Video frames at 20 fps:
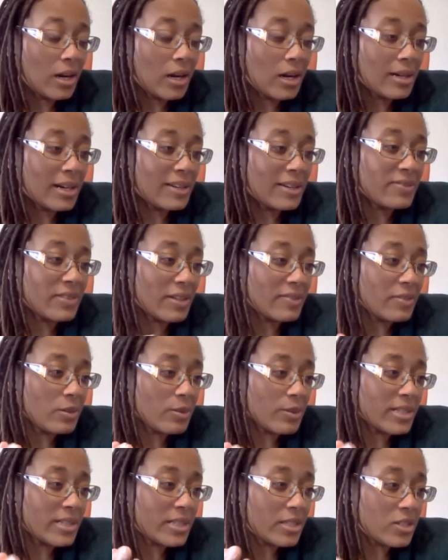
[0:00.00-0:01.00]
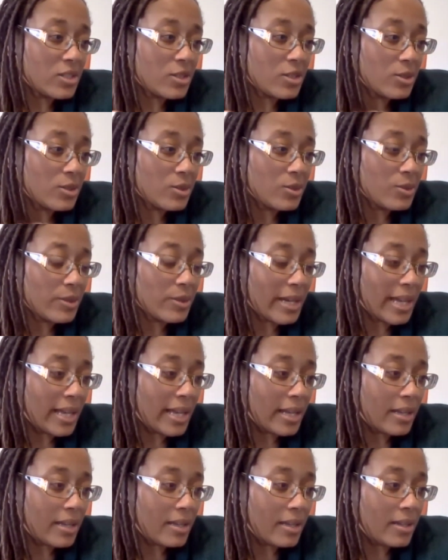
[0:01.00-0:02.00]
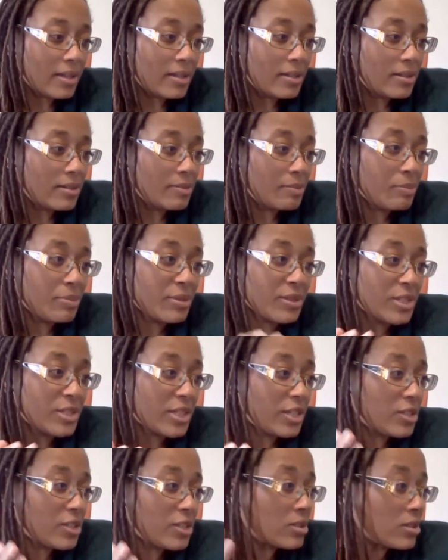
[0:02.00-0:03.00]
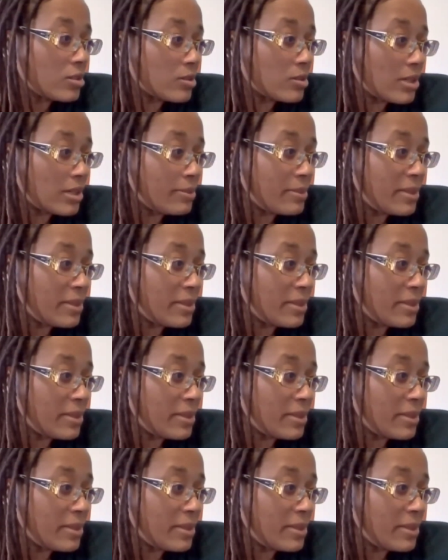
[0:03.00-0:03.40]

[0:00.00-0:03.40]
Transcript: I've never run into a particular